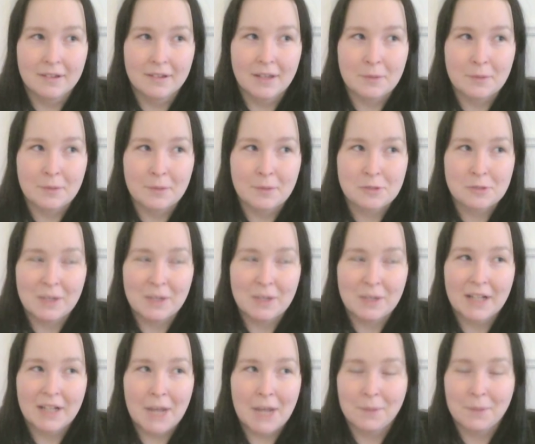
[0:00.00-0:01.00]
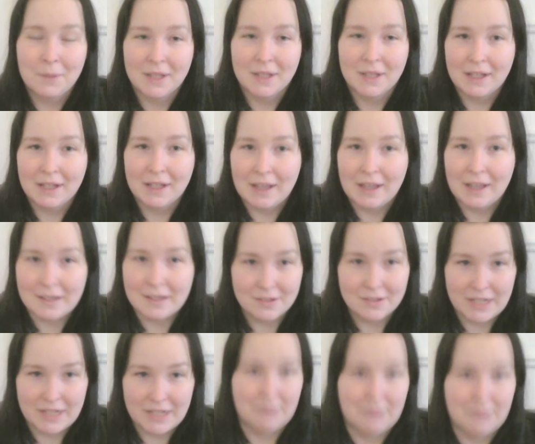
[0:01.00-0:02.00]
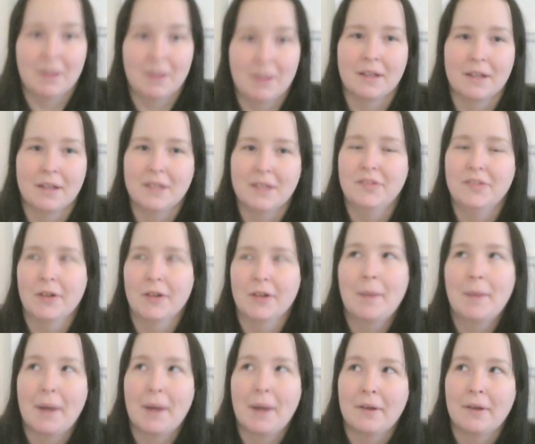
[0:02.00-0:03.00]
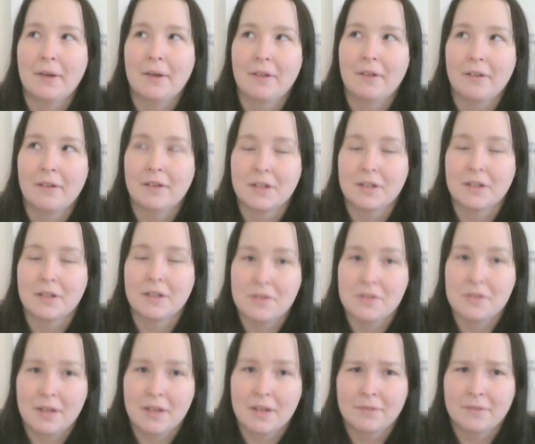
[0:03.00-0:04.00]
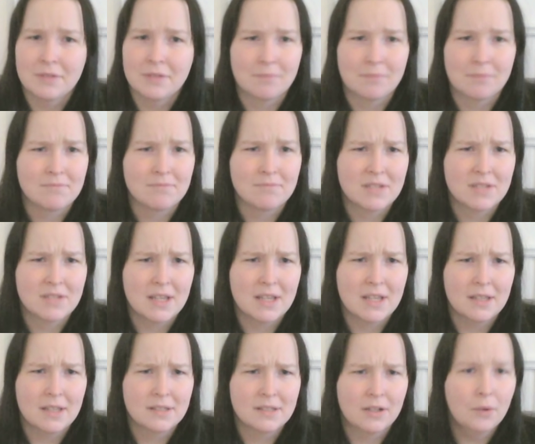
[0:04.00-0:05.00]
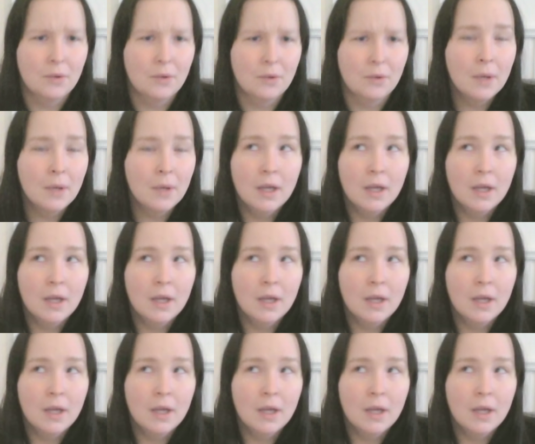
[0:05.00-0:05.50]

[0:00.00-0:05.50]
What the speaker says: I was really glad when I checked my Instagram some days ago.